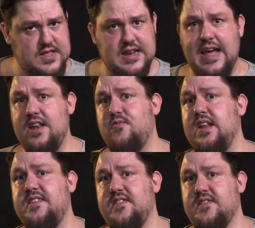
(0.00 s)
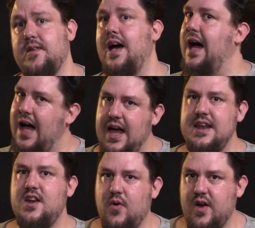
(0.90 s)
delayed releases are
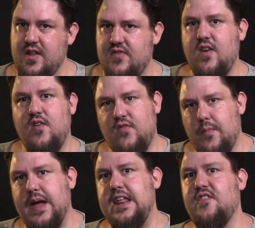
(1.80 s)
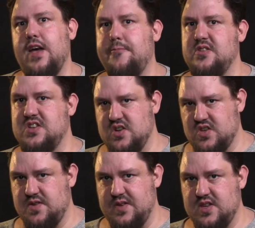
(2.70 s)
an annoyance for many of Herpa's
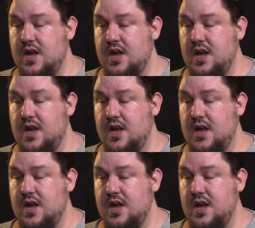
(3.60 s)
customers,